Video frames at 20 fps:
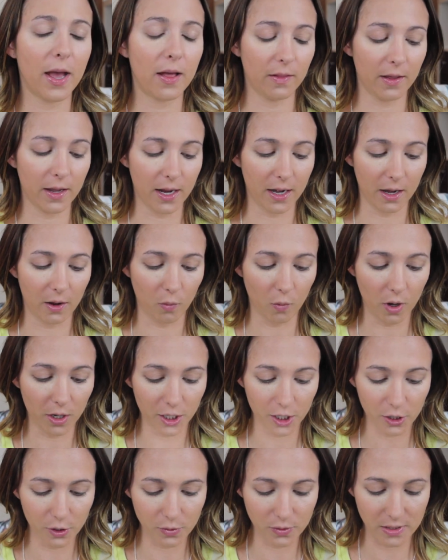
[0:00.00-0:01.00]
Palette and I
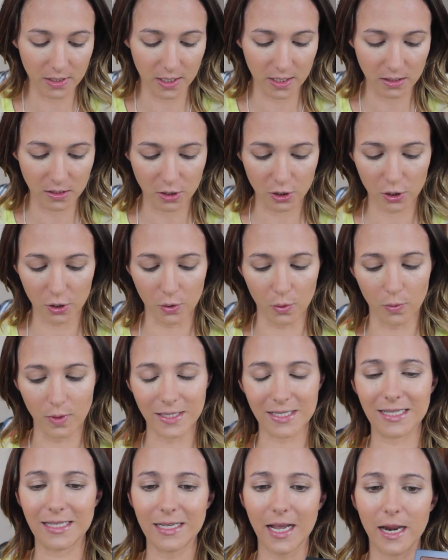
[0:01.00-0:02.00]
want to use this
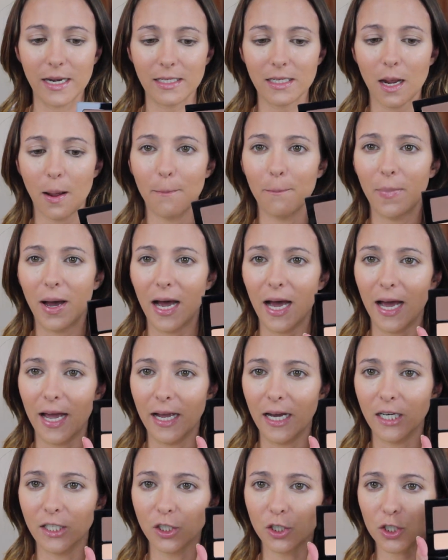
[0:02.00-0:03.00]
to set
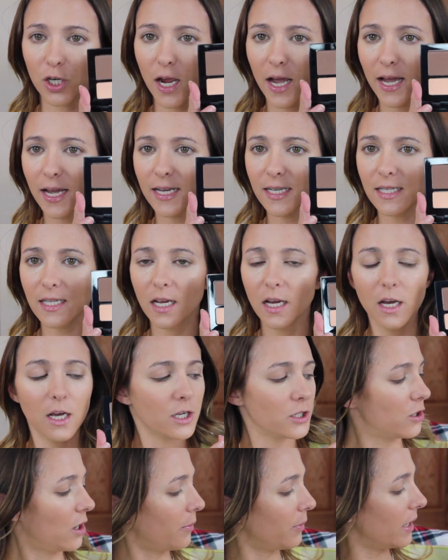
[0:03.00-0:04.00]
my under eyes.
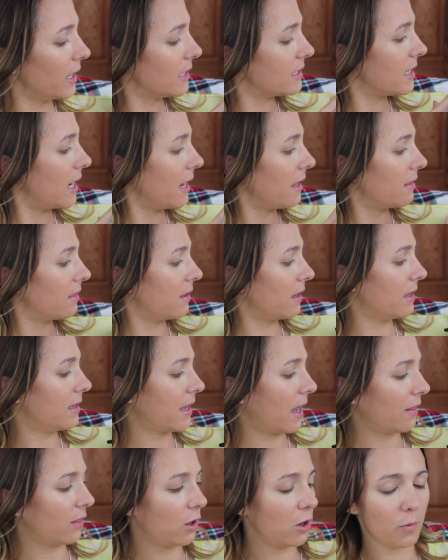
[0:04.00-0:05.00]
So I'm going to take the
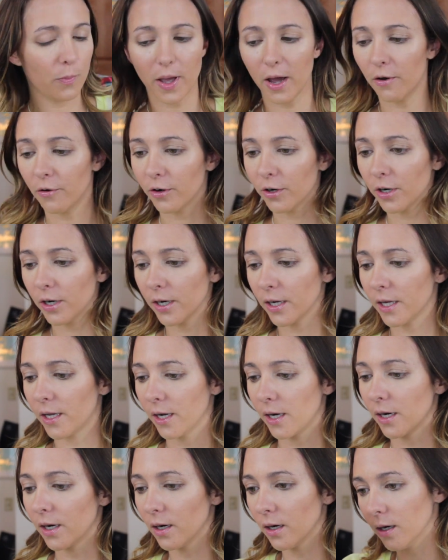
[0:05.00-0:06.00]
yellow powder
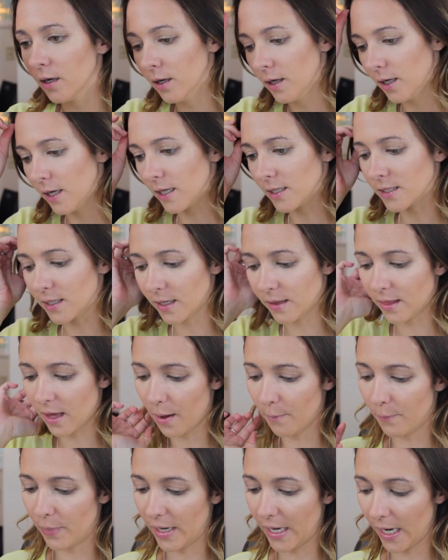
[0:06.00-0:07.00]
here. It's like
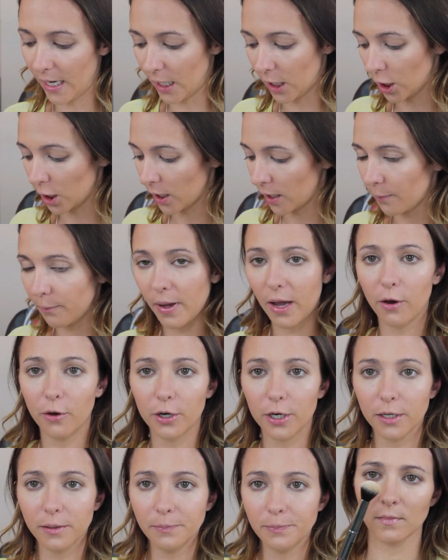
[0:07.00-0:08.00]
that banana looking
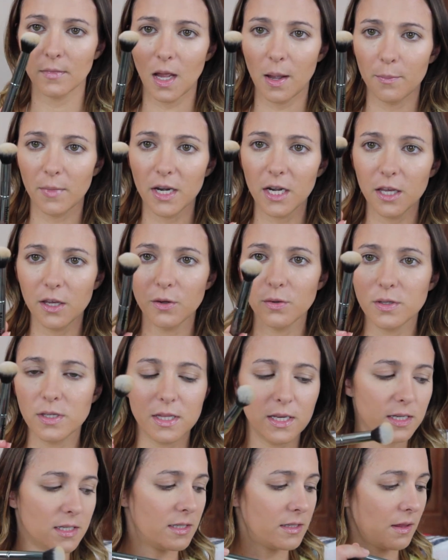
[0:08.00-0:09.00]
powder. I'm going to
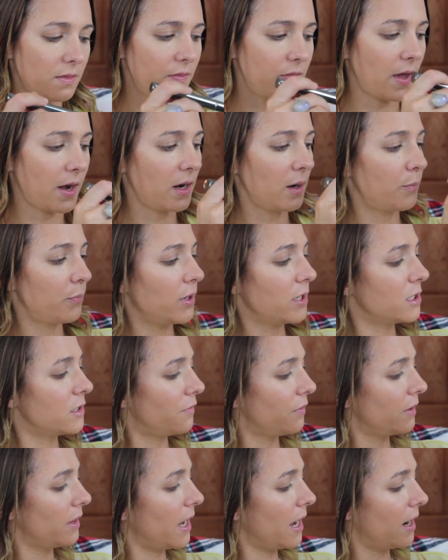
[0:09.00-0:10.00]
use this synthetic brush
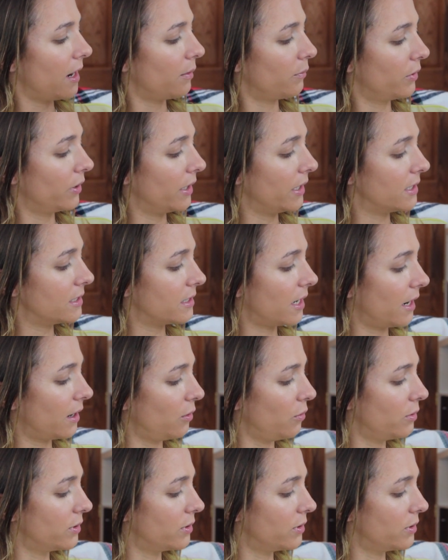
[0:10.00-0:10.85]
for that. I'm really excited.